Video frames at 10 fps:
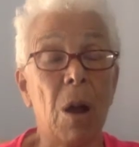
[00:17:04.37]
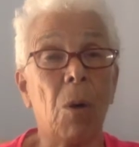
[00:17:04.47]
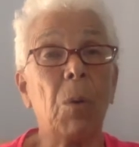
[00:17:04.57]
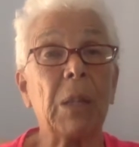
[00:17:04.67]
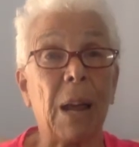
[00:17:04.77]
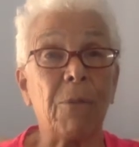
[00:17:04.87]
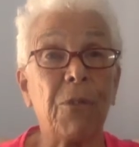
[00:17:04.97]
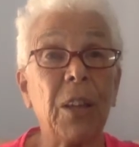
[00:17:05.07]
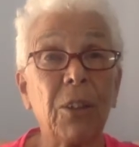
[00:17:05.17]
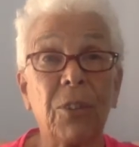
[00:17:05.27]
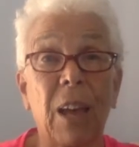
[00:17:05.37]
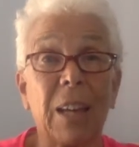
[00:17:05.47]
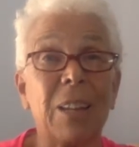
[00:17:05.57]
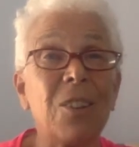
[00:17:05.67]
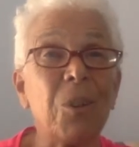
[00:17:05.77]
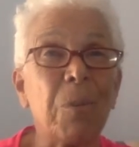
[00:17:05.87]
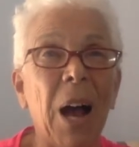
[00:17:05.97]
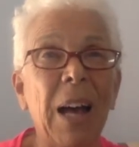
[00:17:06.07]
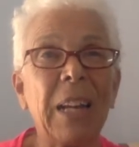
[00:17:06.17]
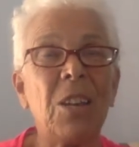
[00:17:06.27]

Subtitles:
know what that feels like in your body,